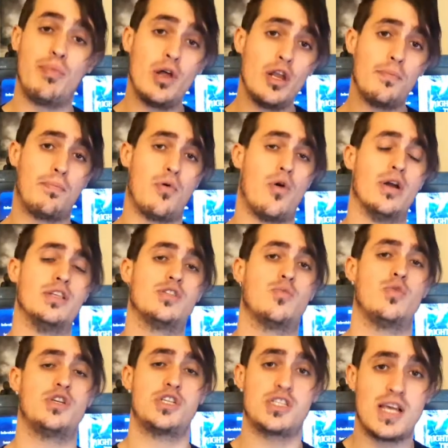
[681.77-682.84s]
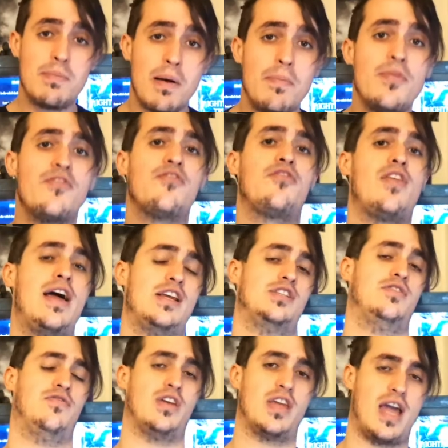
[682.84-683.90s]
bullet points which sum up the
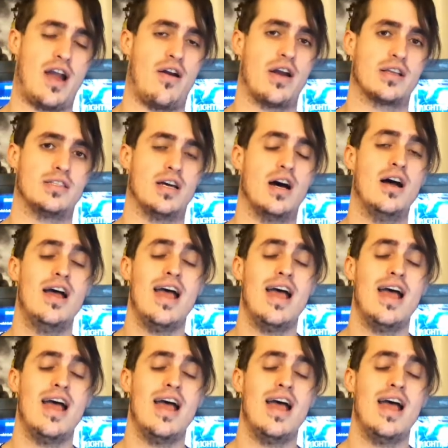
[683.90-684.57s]
flesh of the character,